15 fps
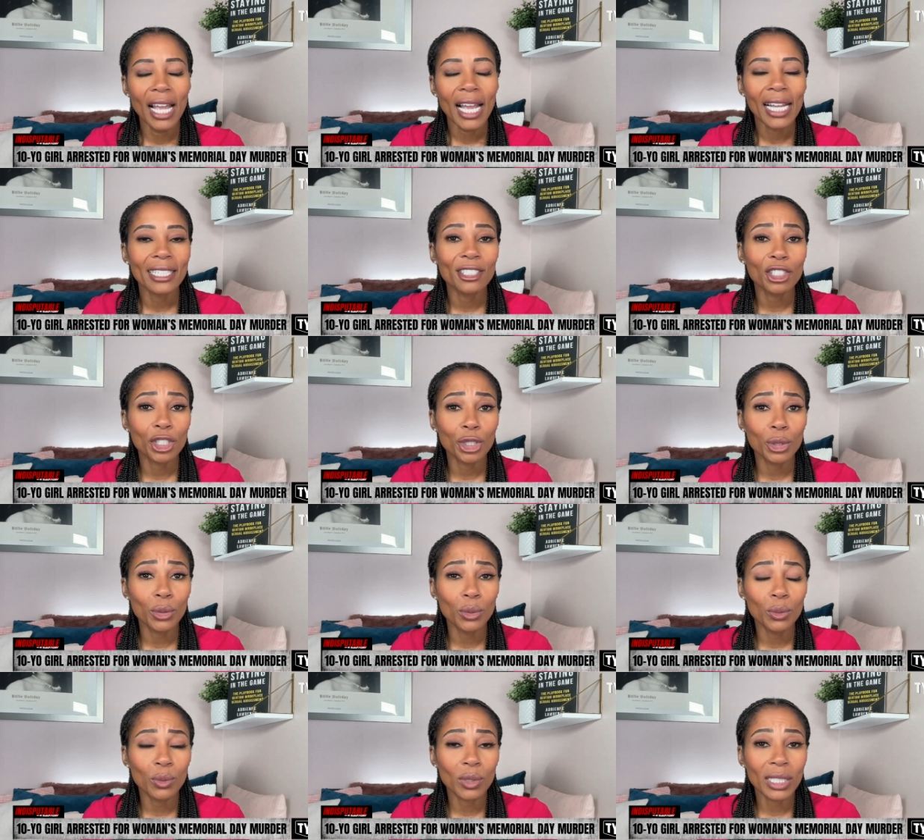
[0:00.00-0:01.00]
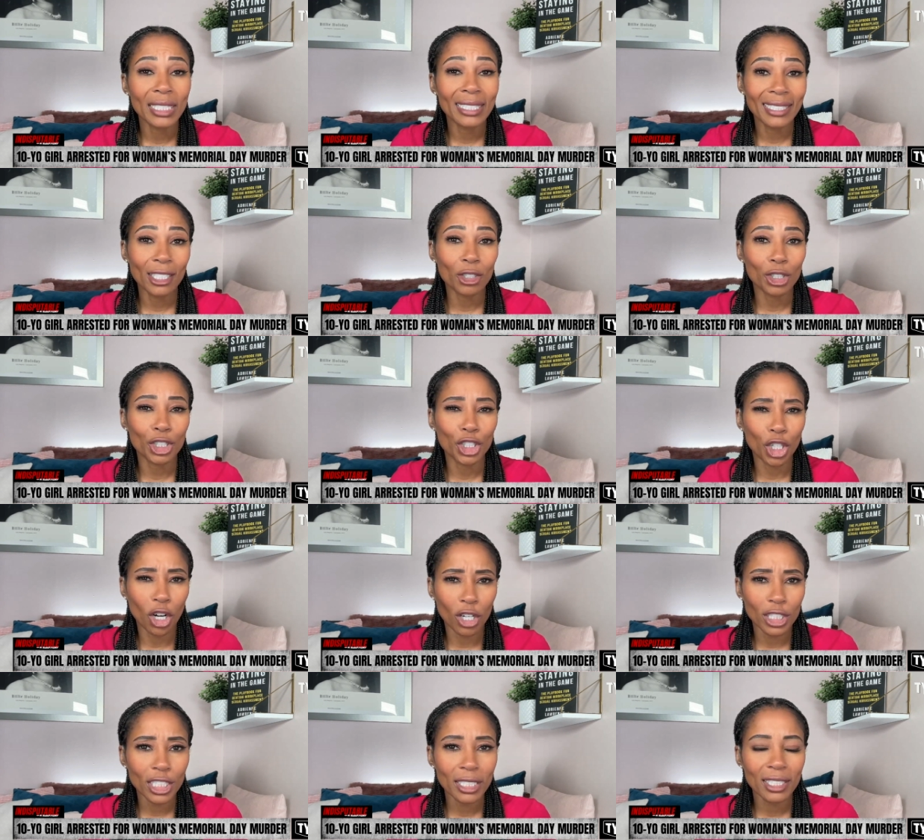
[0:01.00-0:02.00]
and to consider
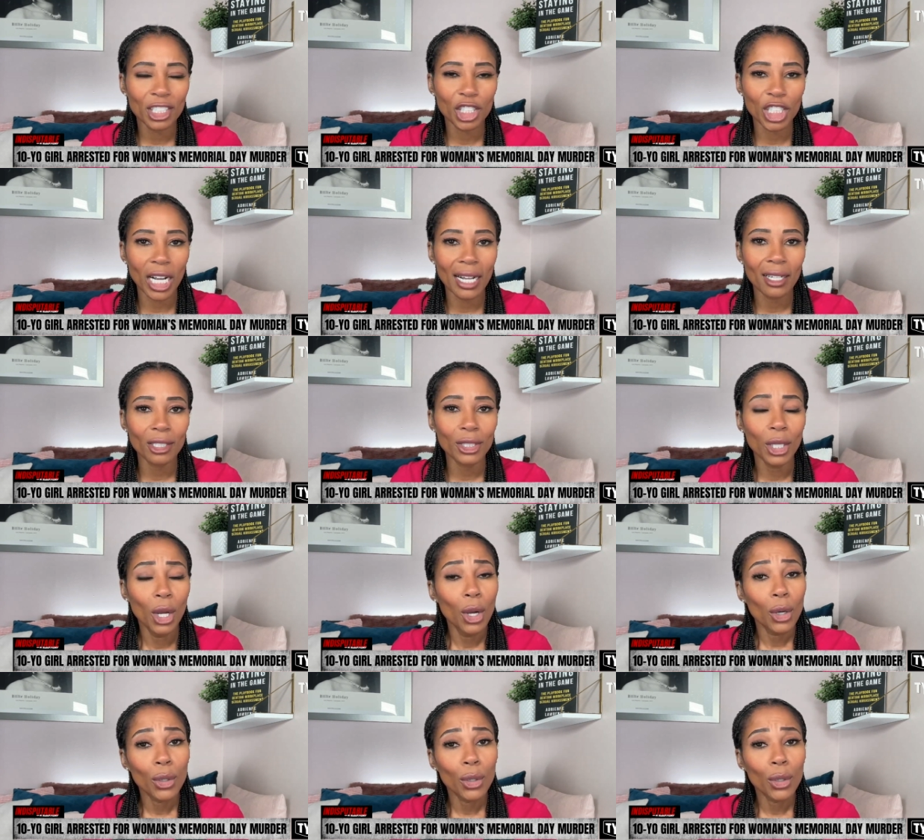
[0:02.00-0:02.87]
charging this child